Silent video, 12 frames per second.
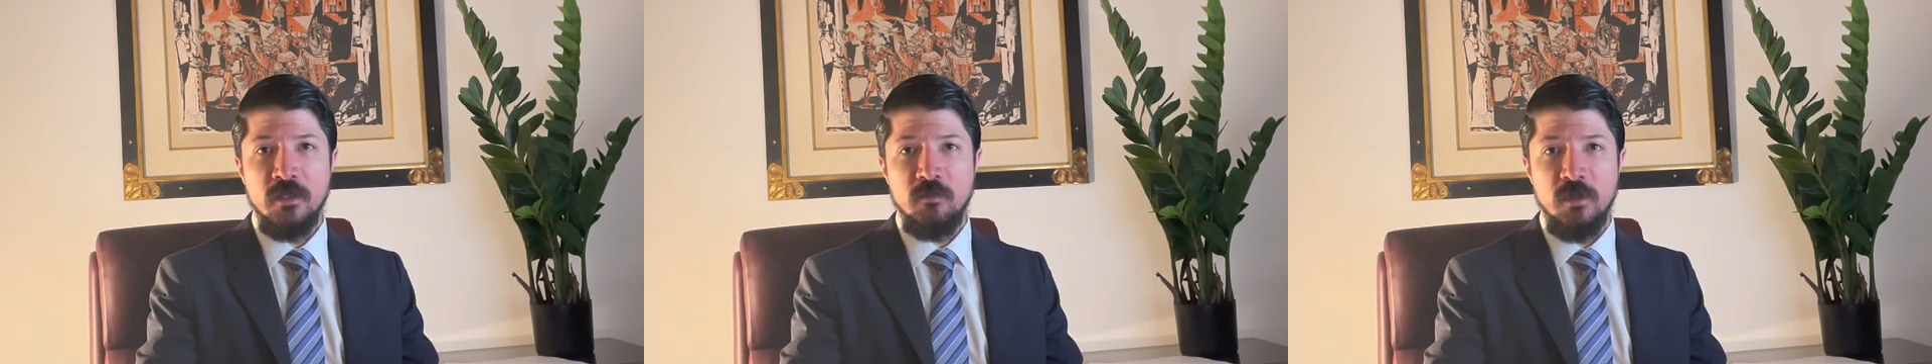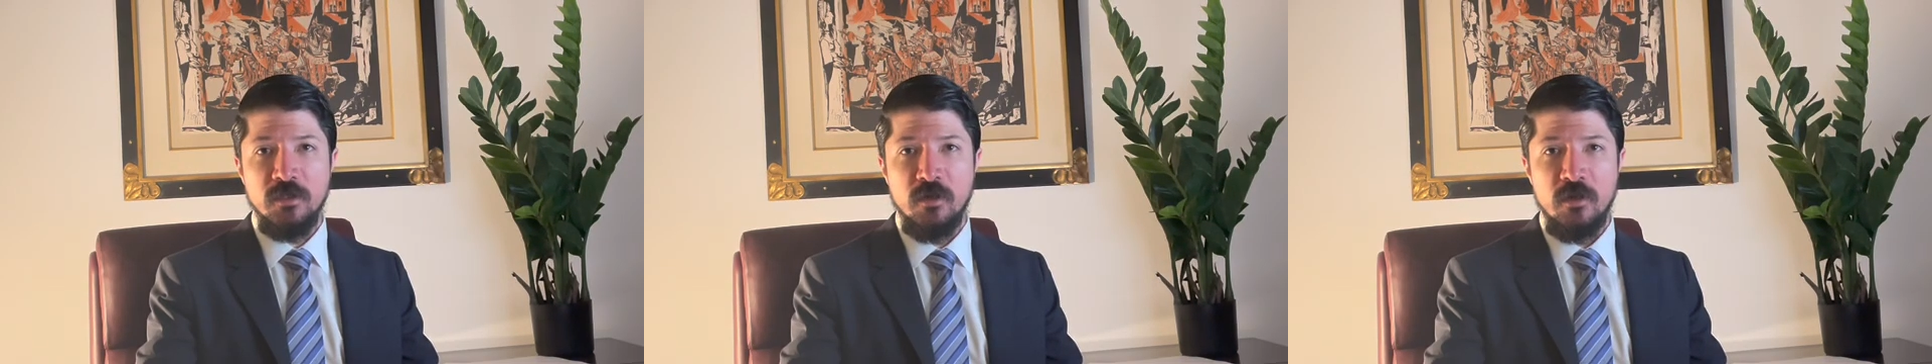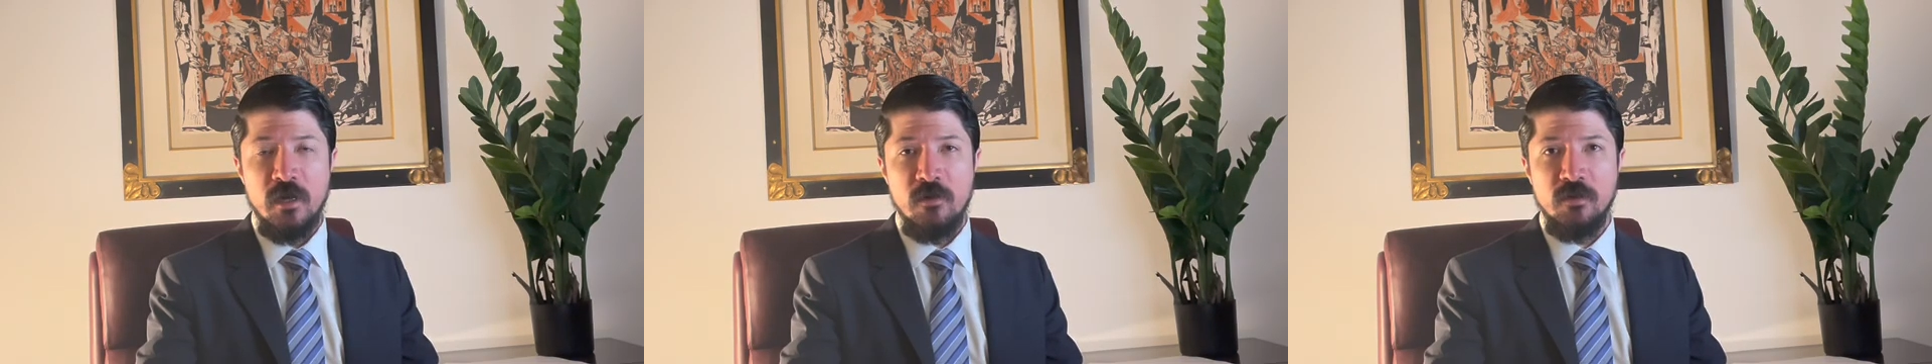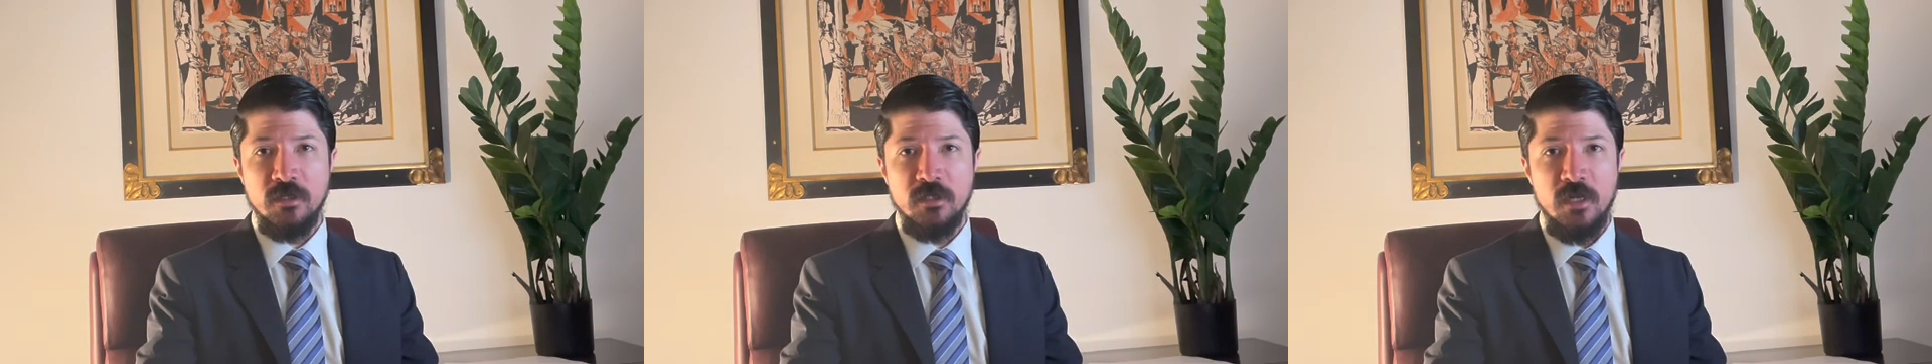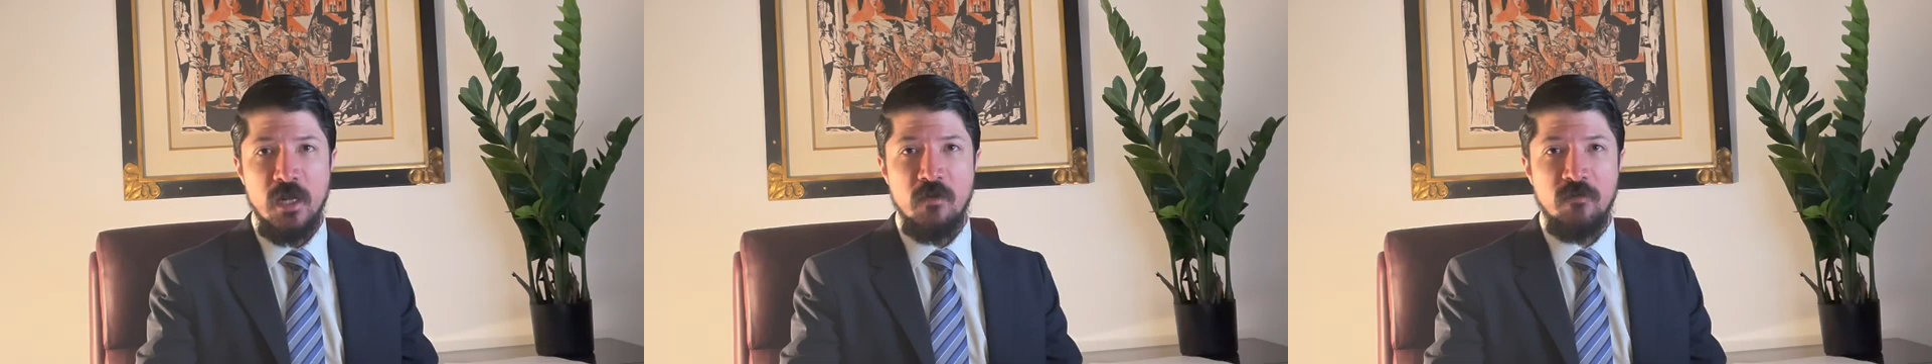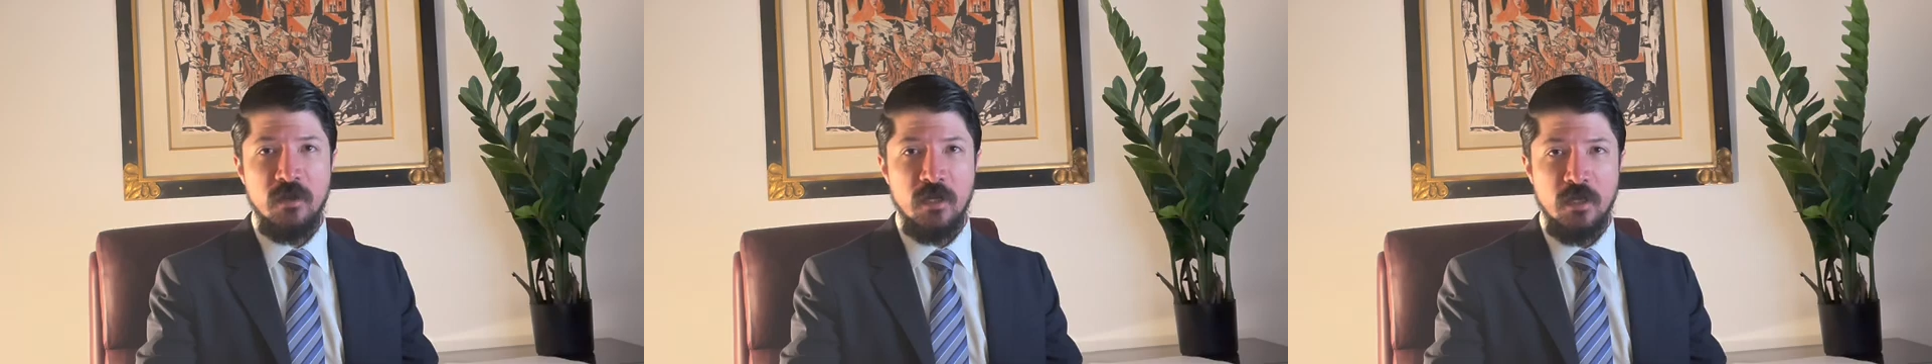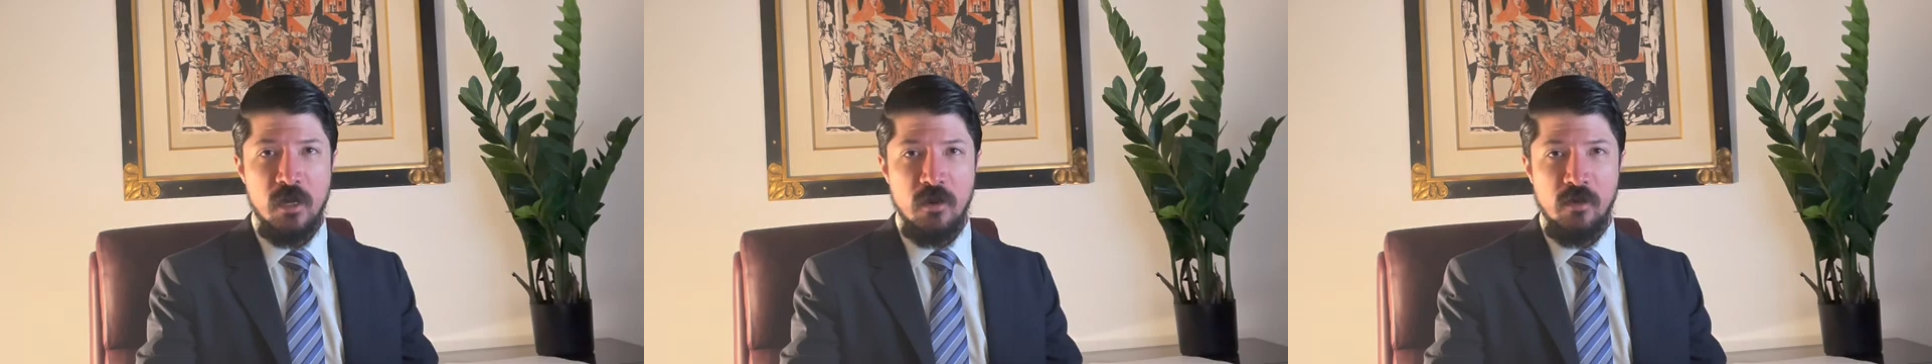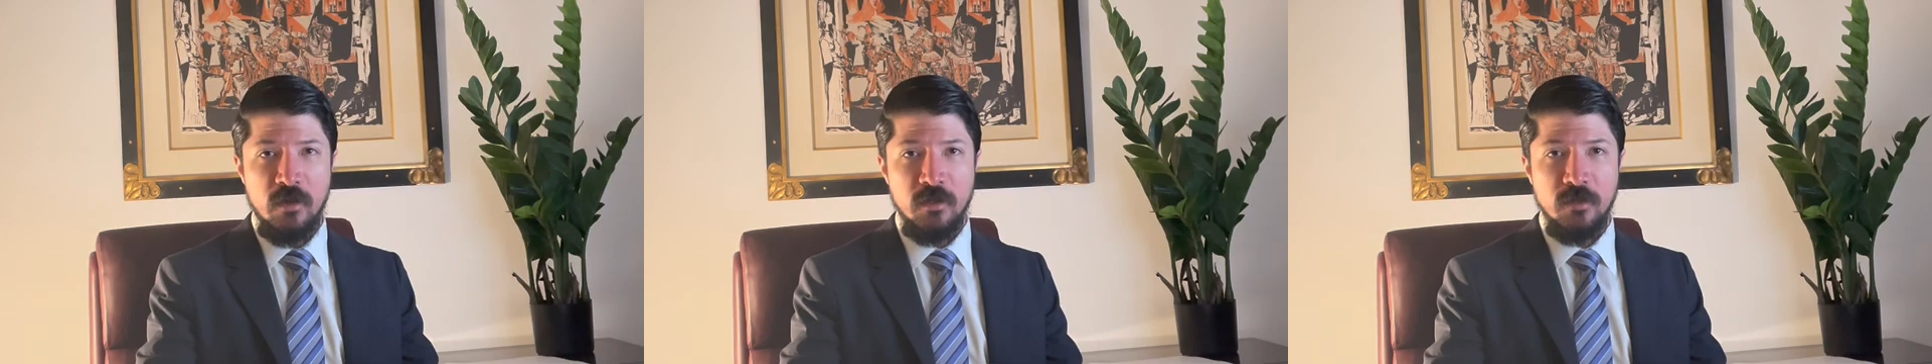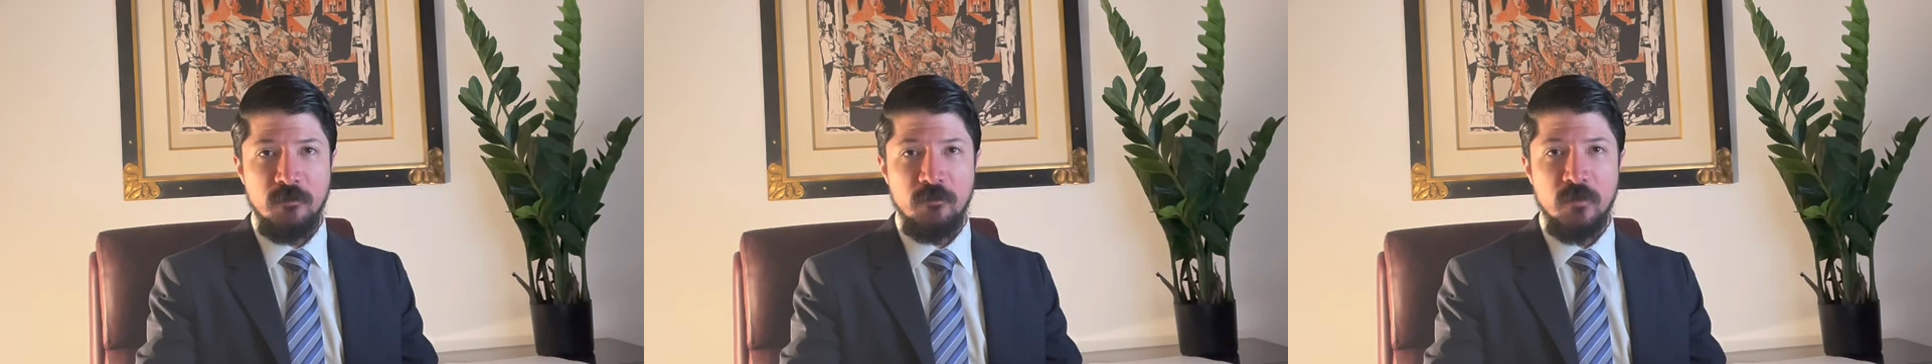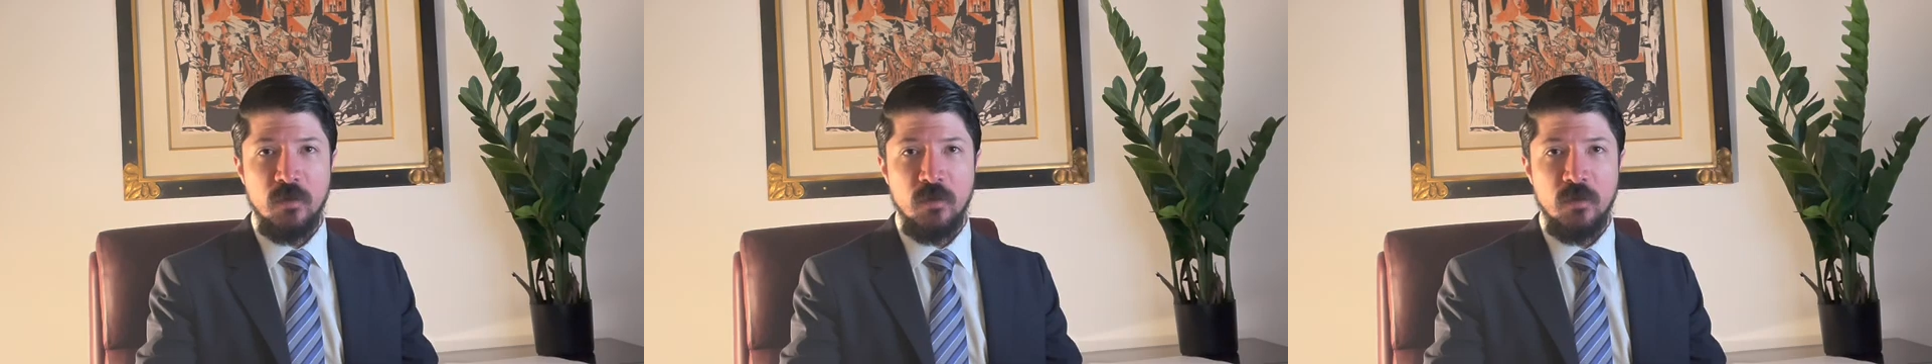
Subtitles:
This may turn out as an infinite errand.